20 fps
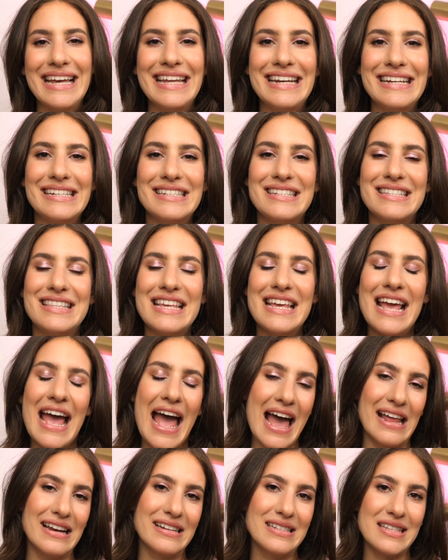It is the
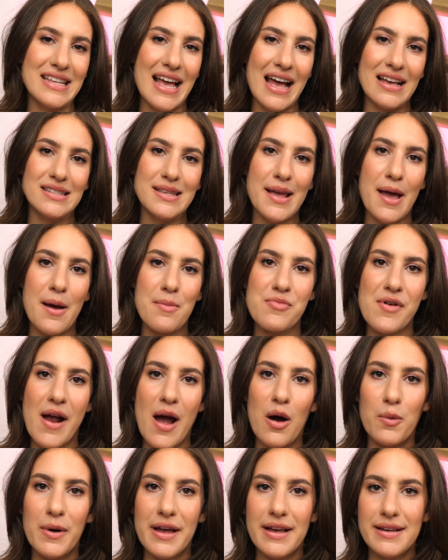Anastasia
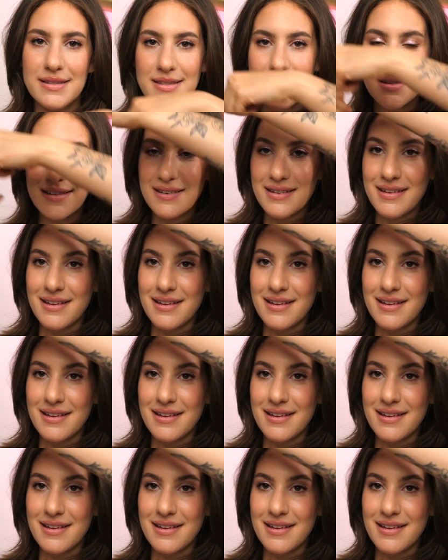Brow Wiz.